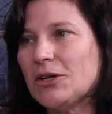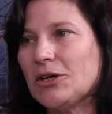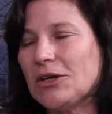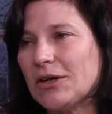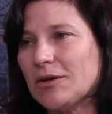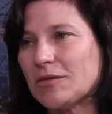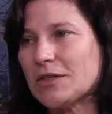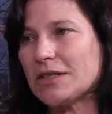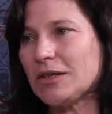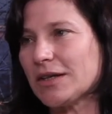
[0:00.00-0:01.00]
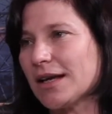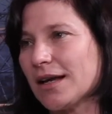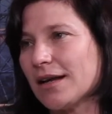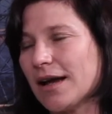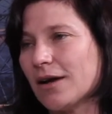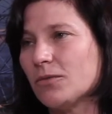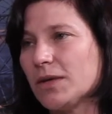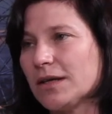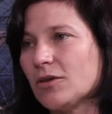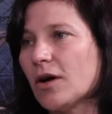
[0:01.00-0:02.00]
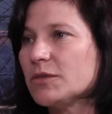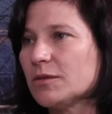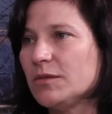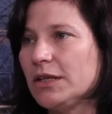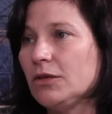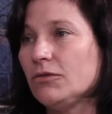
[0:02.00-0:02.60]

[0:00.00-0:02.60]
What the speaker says: and obviously looking at how we can optimally